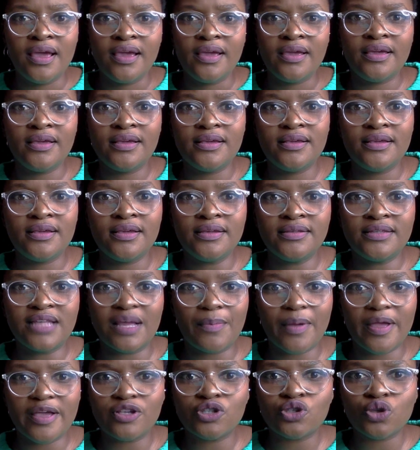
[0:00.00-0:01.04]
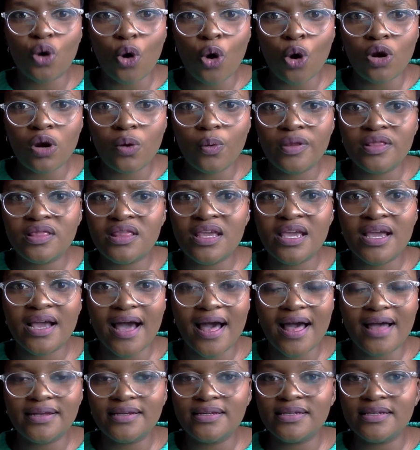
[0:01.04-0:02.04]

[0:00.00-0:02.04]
indaba yesikolo, with ingane.